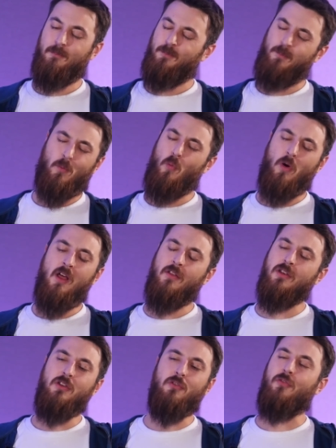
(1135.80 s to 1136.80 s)
what are
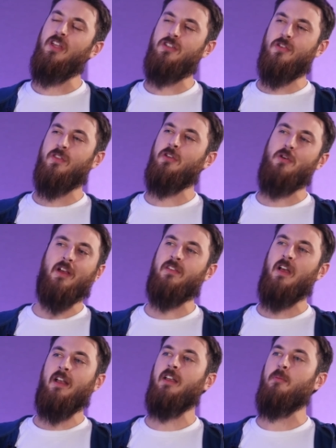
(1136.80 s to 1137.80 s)
the new features that you're
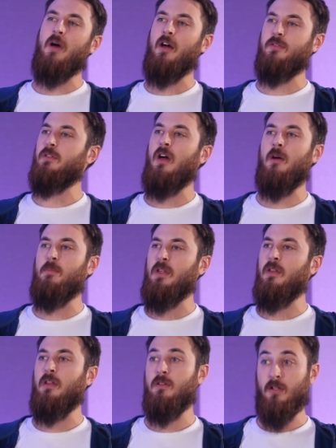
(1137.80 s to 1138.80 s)
excited about
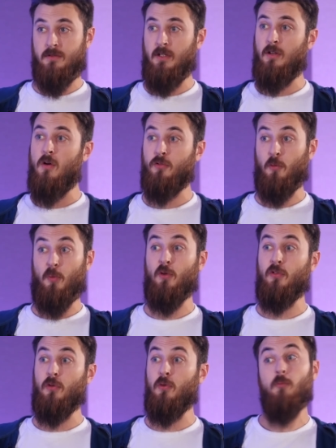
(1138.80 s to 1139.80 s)
in .NET Core
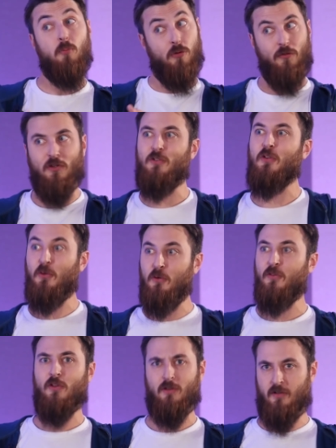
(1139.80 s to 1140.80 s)
2.2 Preview
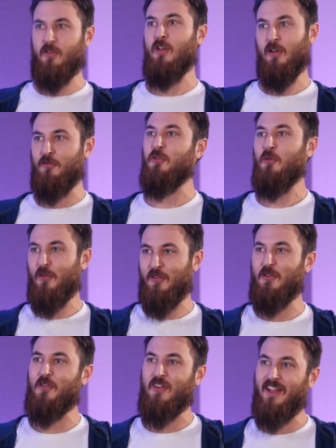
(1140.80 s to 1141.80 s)
2? So that's a lot of twos,
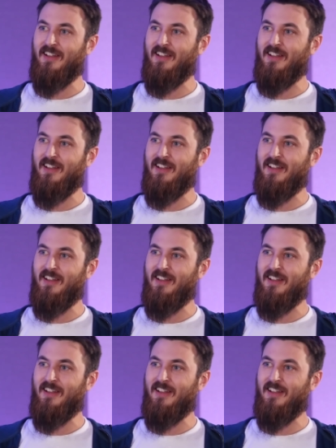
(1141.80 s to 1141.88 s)
as you said.